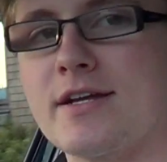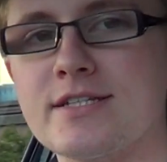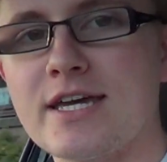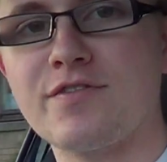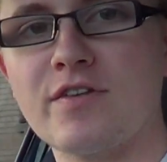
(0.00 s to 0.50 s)

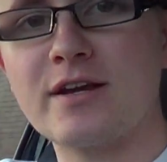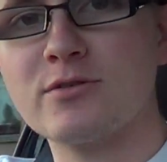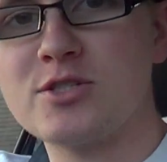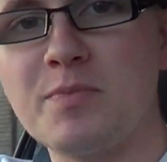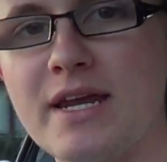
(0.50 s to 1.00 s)
take you for a
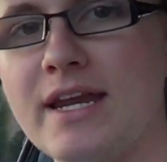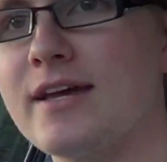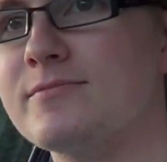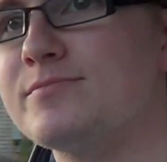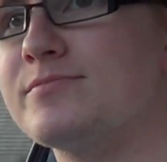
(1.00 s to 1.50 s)
little spin in
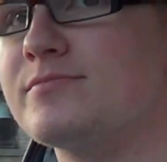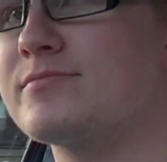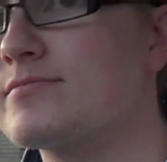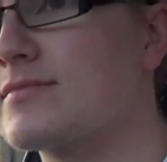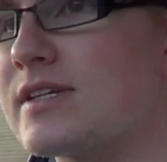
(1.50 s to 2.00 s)
it,
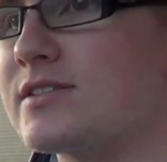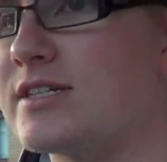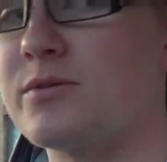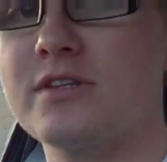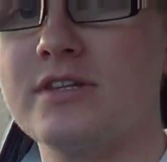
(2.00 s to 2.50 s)

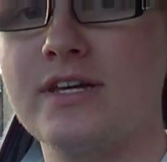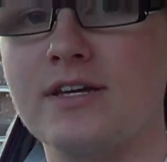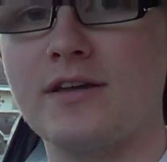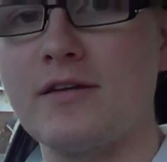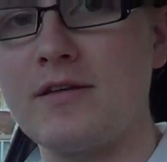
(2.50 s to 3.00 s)
see what you
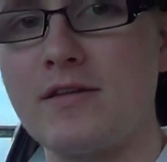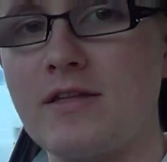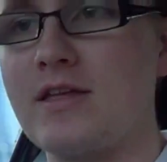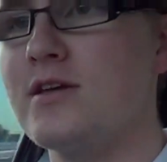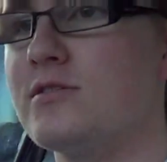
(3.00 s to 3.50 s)
think.
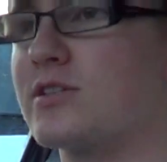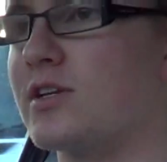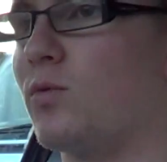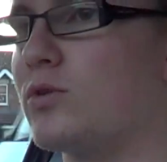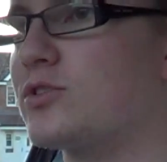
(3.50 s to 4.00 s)
Just
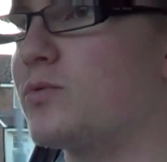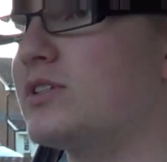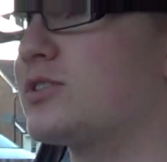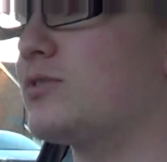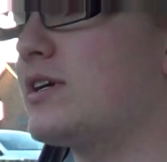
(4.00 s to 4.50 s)
going to wash the
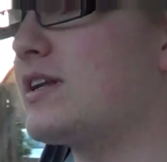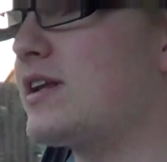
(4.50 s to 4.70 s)
windscreen.